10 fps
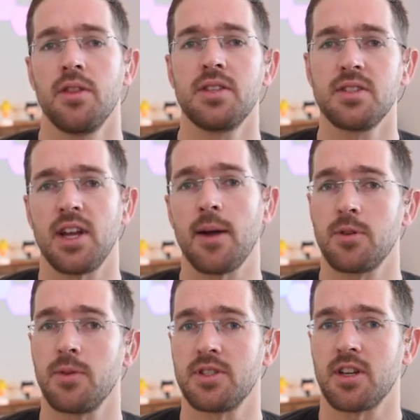This is an
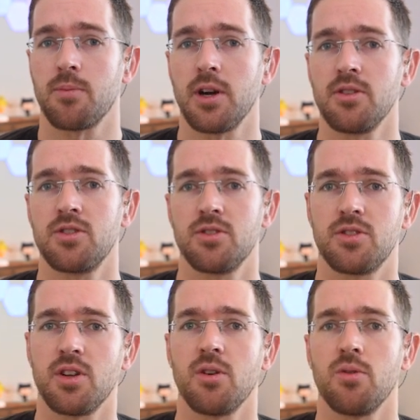optimistic approach,
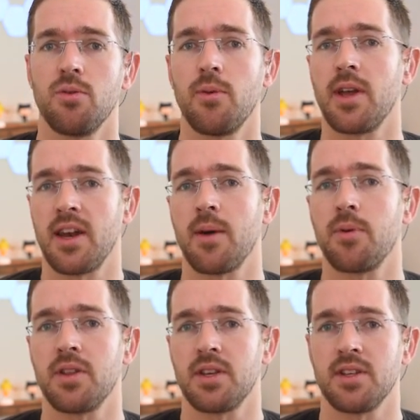so what we end
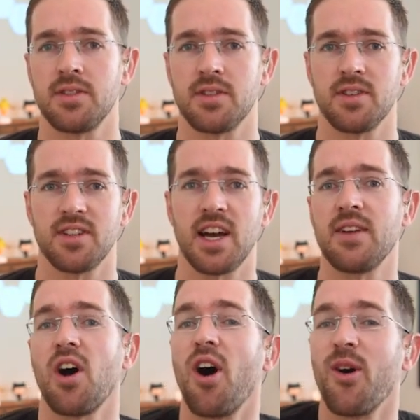up with is
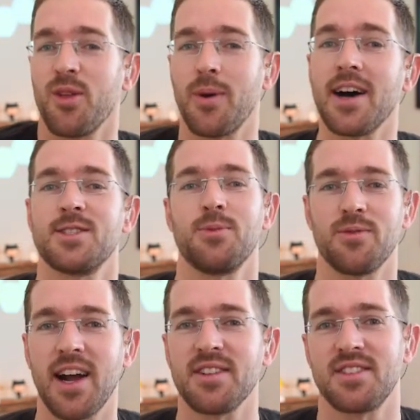kind of all the
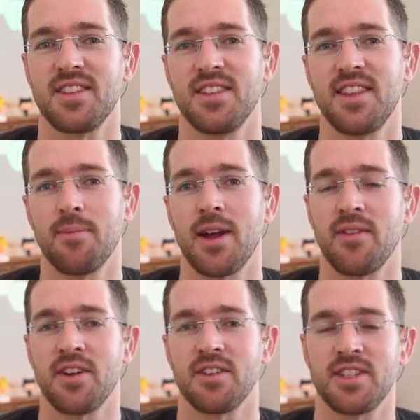possible routes that
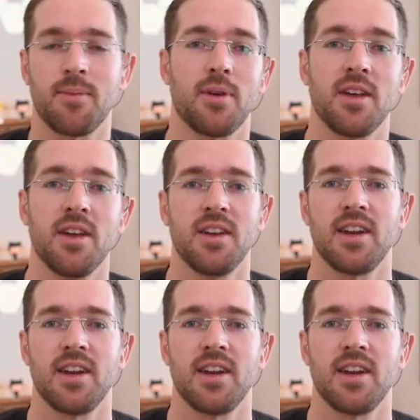might render a template,